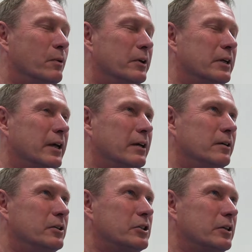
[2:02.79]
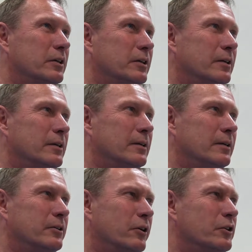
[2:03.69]
one day at
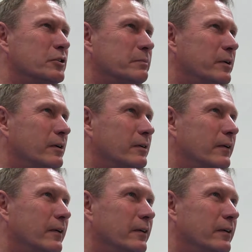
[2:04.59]
Donington Park,